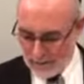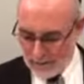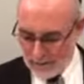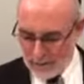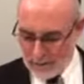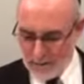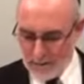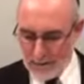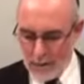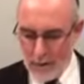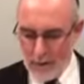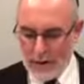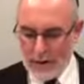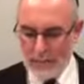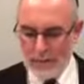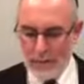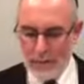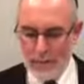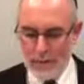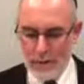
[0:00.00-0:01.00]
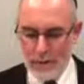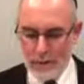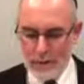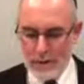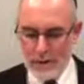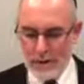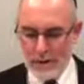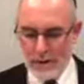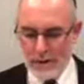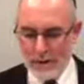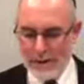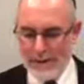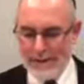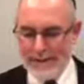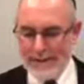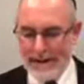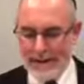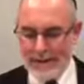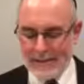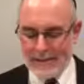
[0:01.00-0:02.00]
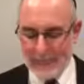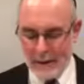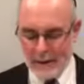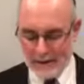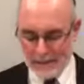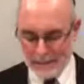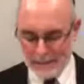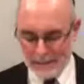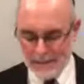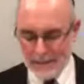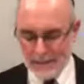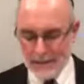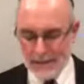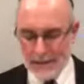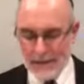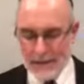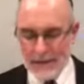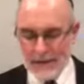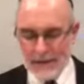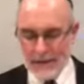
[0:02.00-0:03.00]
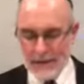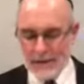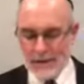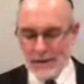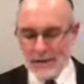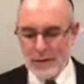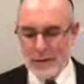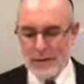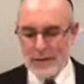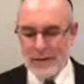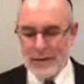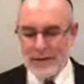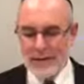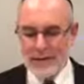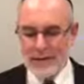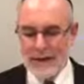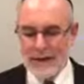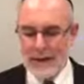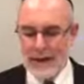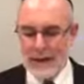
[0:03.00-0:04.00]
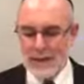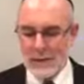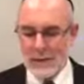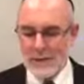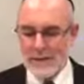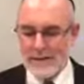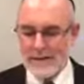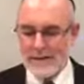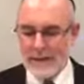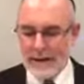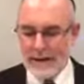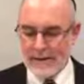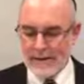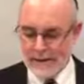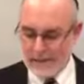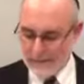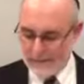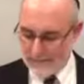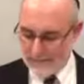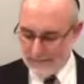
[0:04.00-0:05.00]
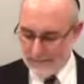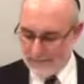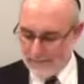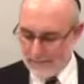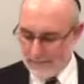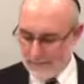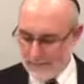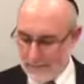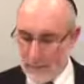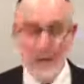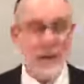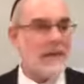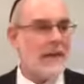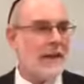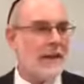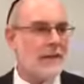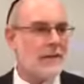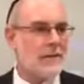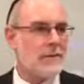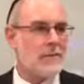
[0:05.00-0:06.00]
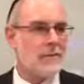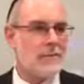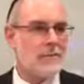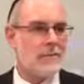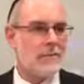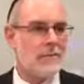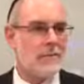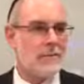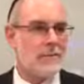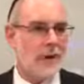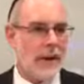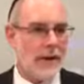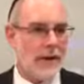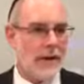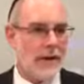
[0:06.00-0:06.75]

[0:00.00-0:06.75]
so in pushing the reset button, there's two things that get reset. Three things, sorry,